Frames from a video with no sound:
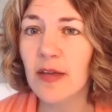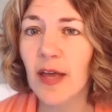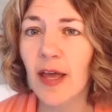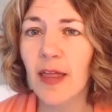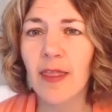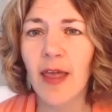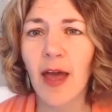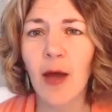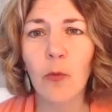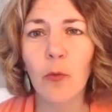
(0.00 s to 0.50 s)
and
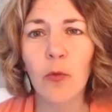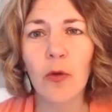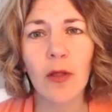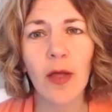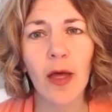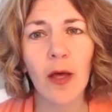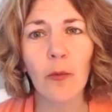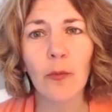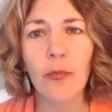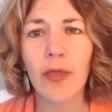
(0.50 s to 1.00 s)
that will
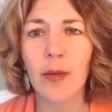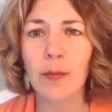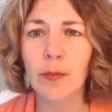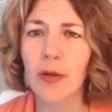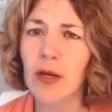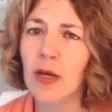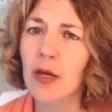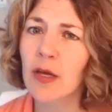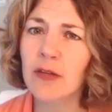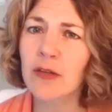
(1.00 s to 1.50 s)
help them
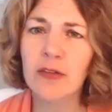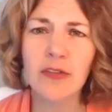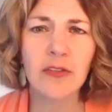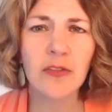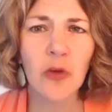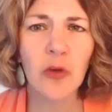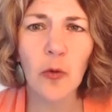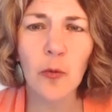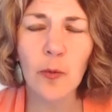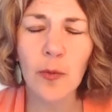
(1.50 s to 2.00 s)

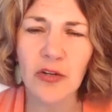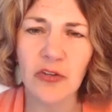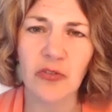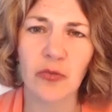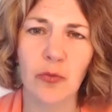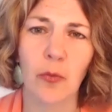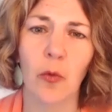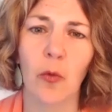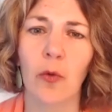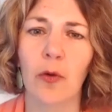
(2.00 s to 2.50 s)
so much
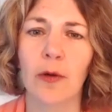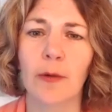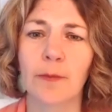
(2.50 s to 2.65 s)
more.